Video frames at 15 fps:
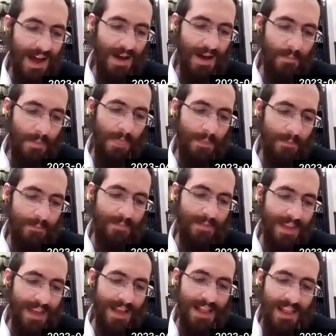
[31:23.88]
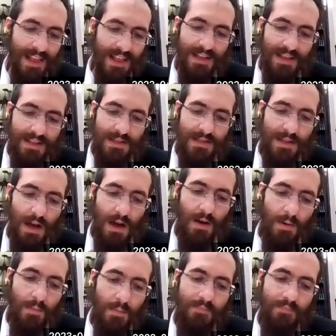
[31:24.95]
Yeah. So,